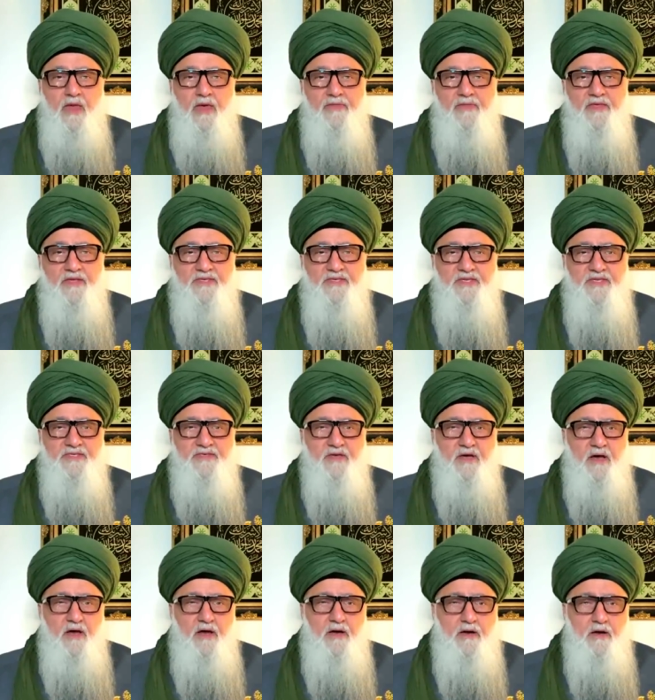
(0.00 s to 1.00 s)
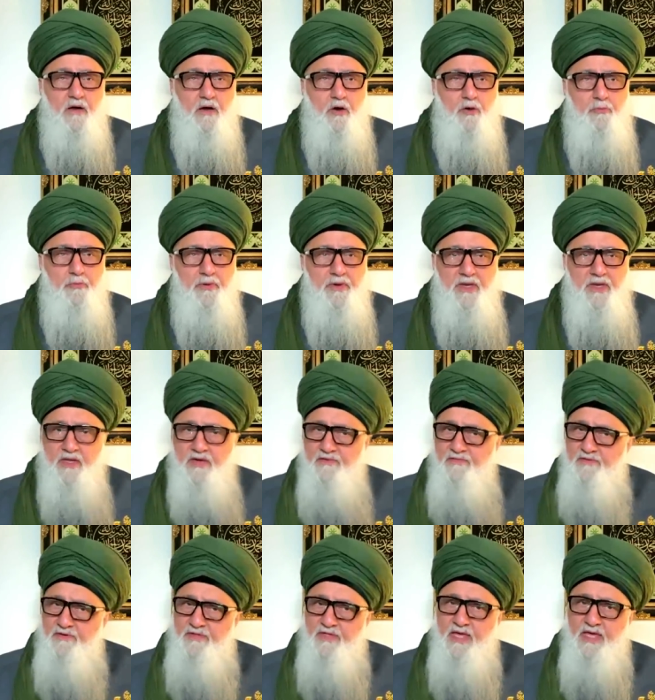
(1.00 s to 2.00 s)
And this is our opening
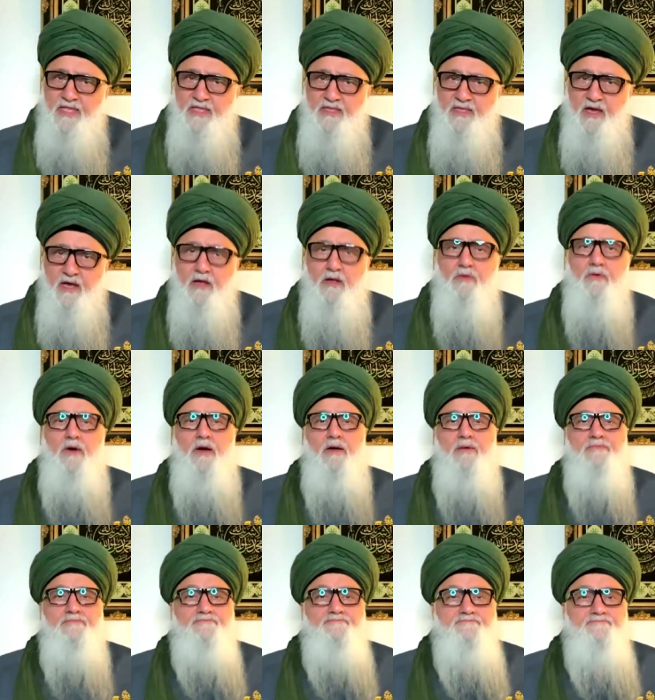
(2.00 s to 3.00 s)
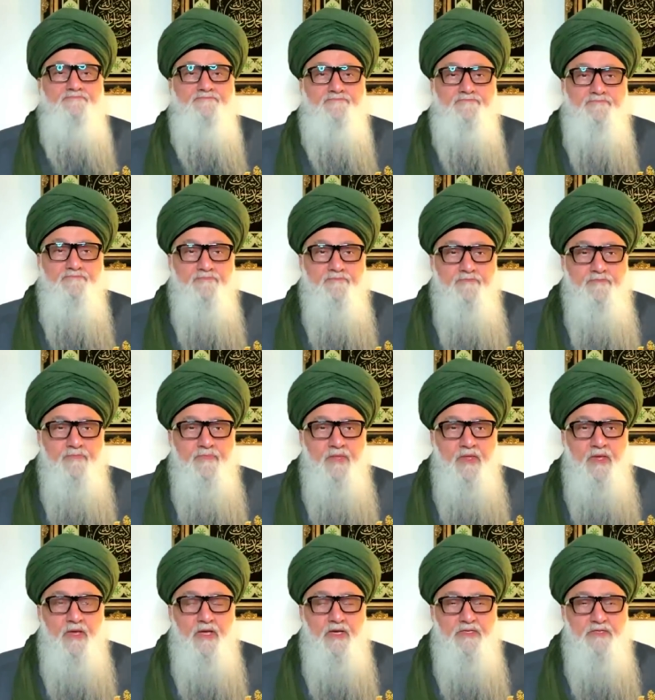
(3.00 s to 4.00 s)
for that taqwa,
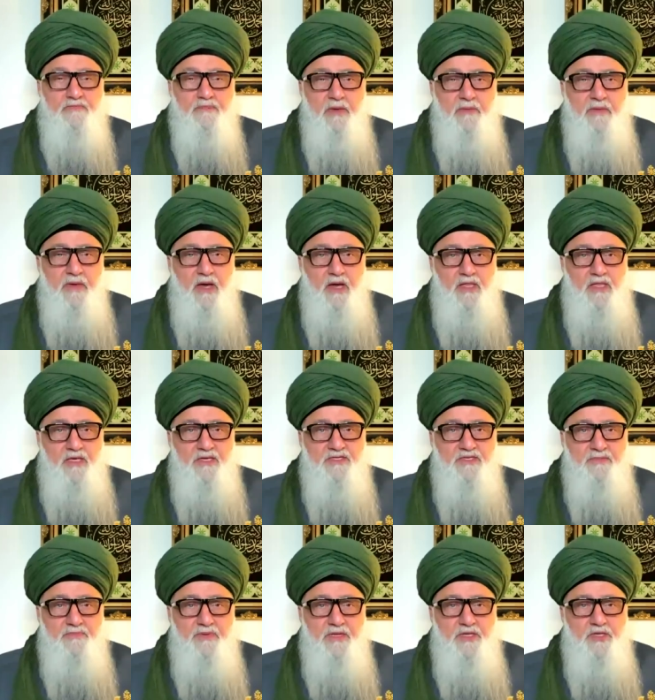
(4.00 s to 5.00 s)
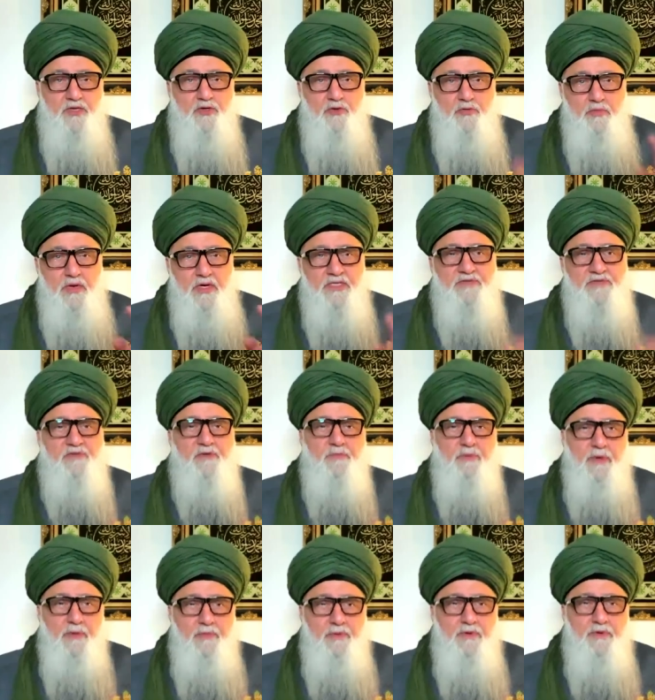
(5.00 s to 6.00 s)
because maybe Allah is a bit too much for
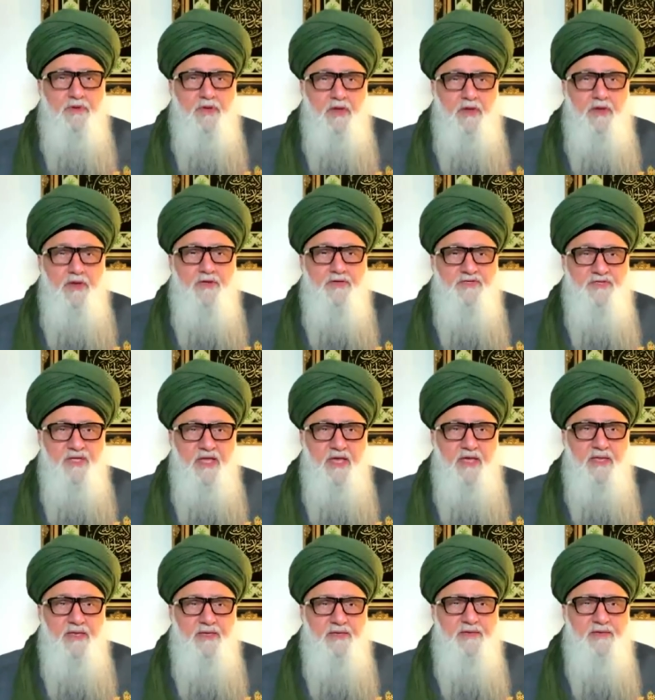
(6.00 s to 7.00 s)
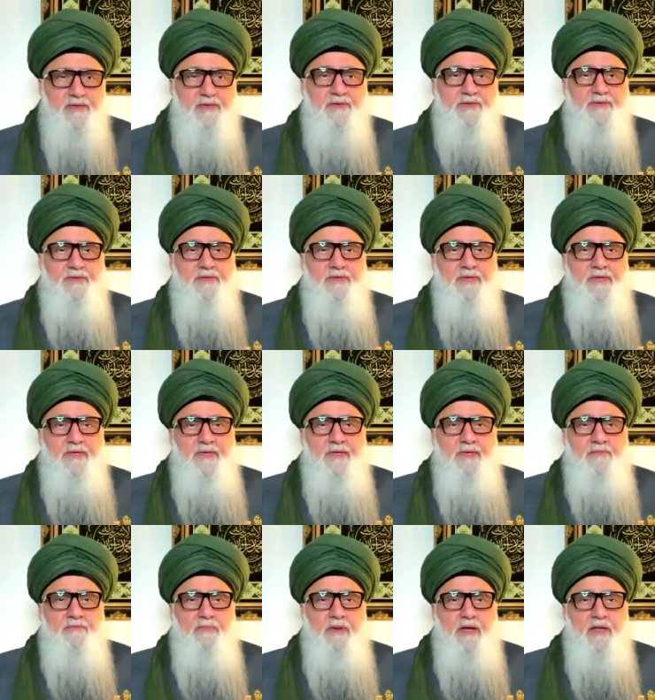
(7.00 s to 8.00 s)
people to understand,
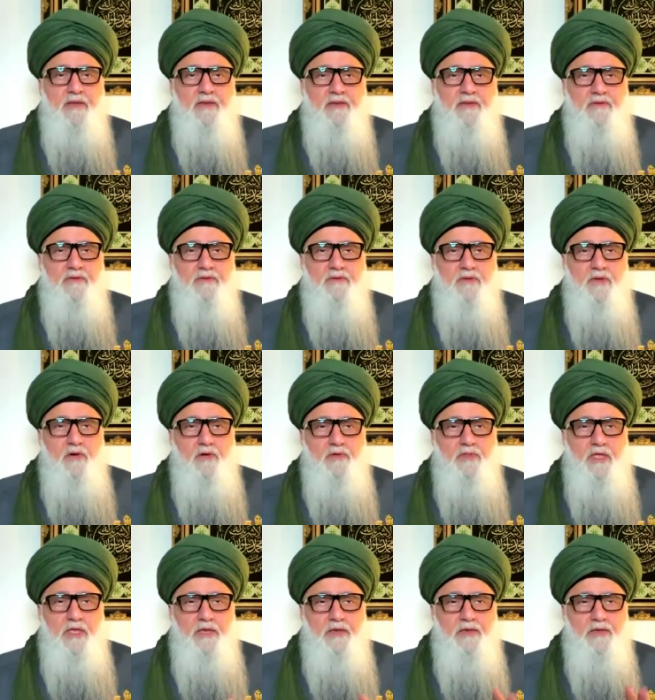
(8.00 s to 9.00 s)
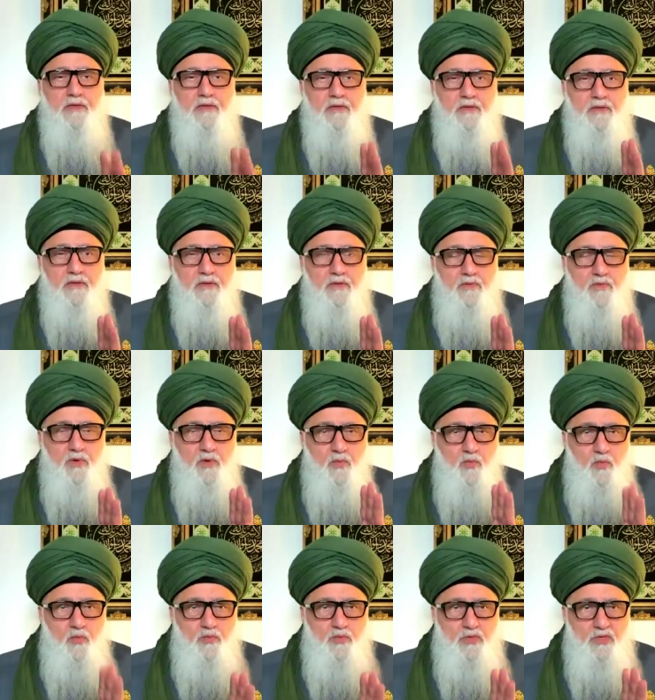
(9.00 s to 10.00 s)
but to know that we
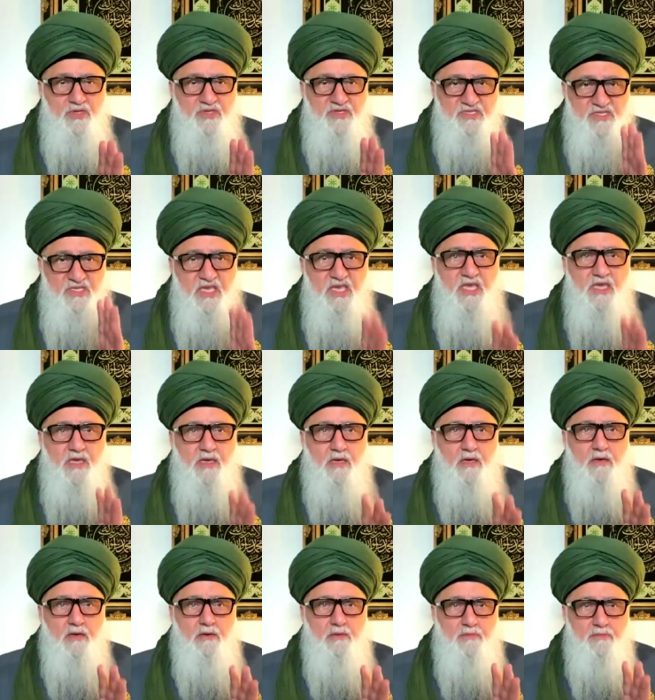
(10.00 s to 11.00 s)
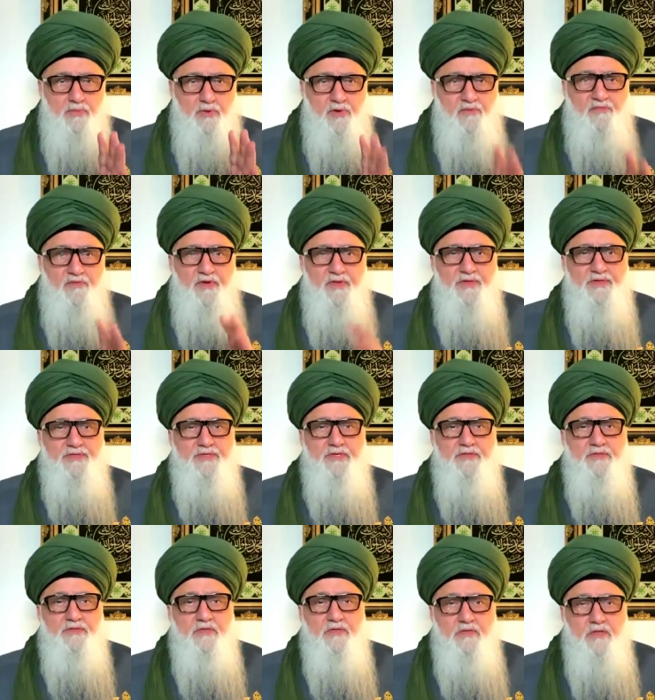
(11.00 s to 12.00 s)
want to see Prophet,
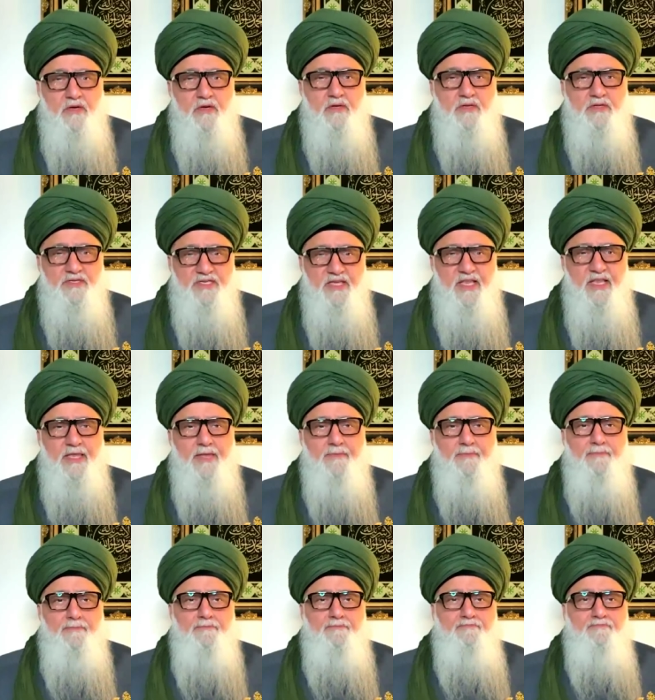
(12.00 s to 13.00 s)
and